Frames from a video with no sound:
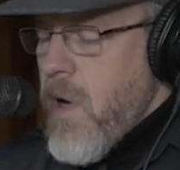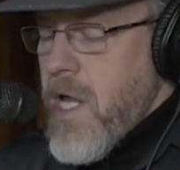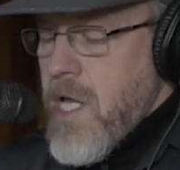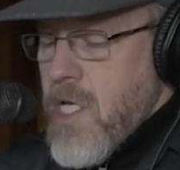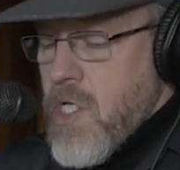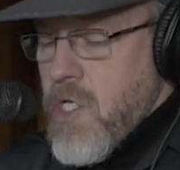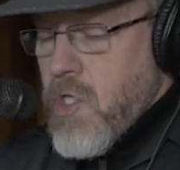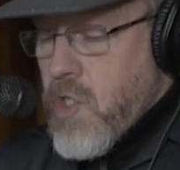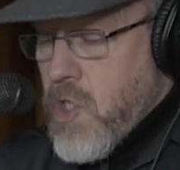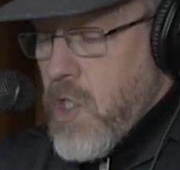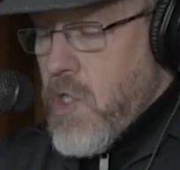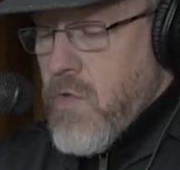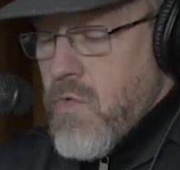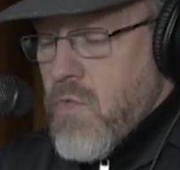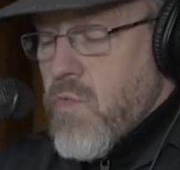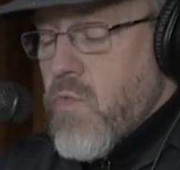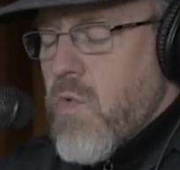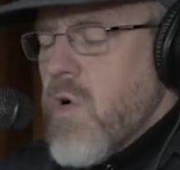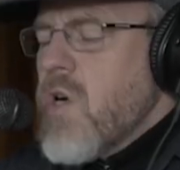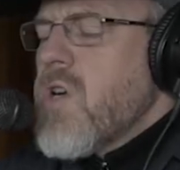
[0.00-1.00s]

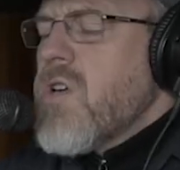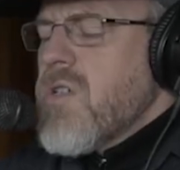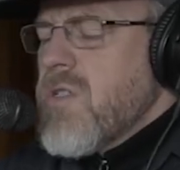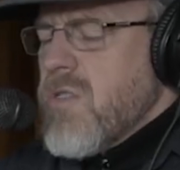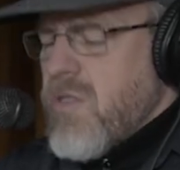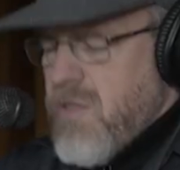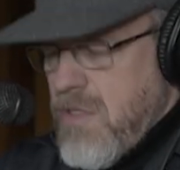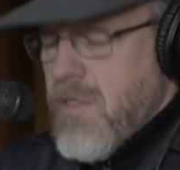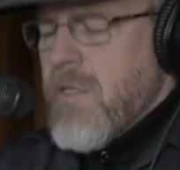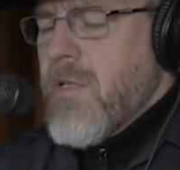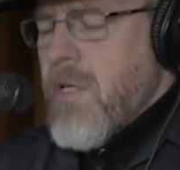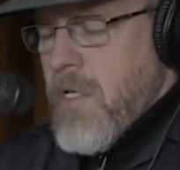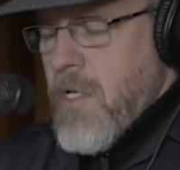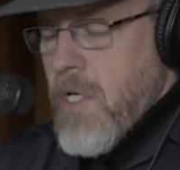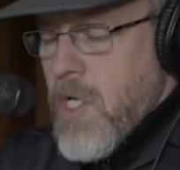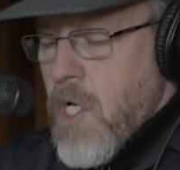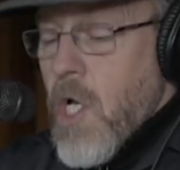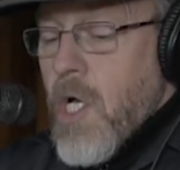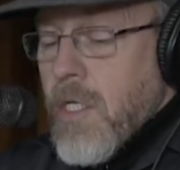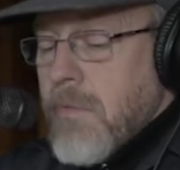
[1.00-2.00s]
waiting world.
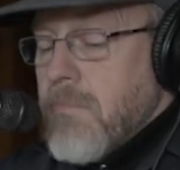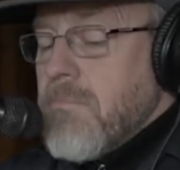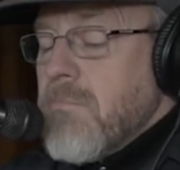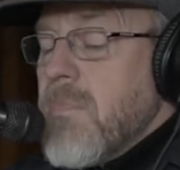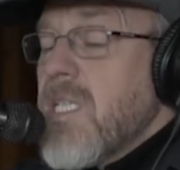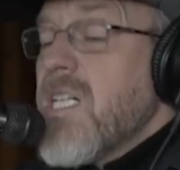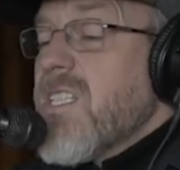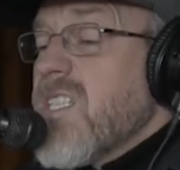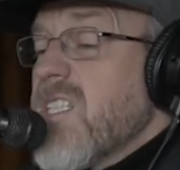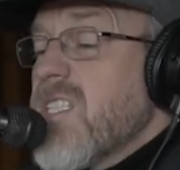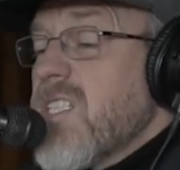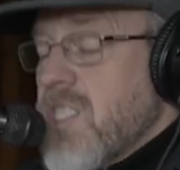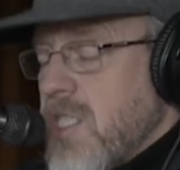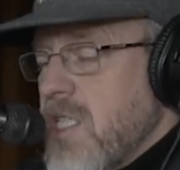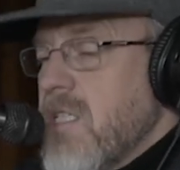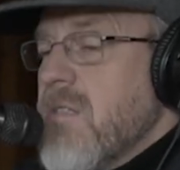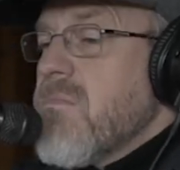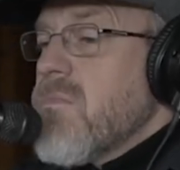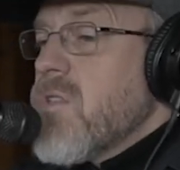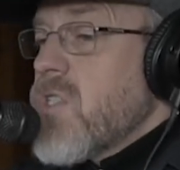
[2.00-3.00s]
Mother
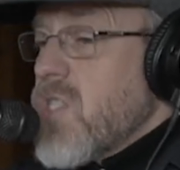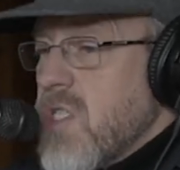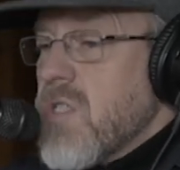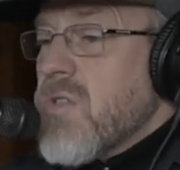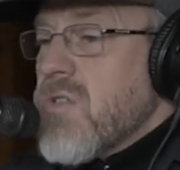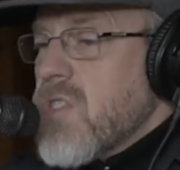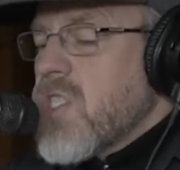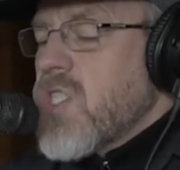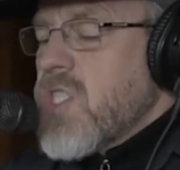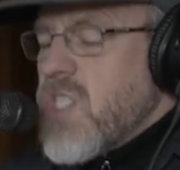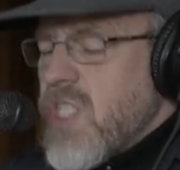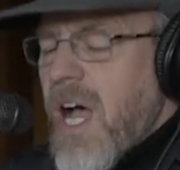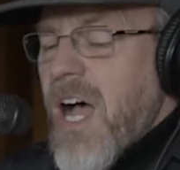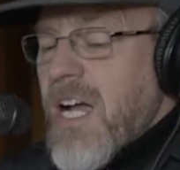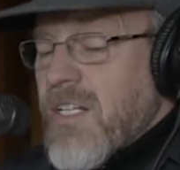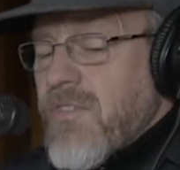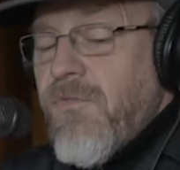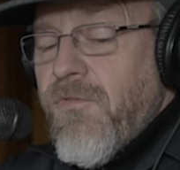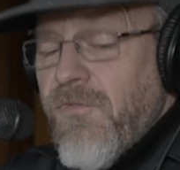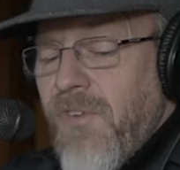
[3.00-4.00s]
seems so shocked,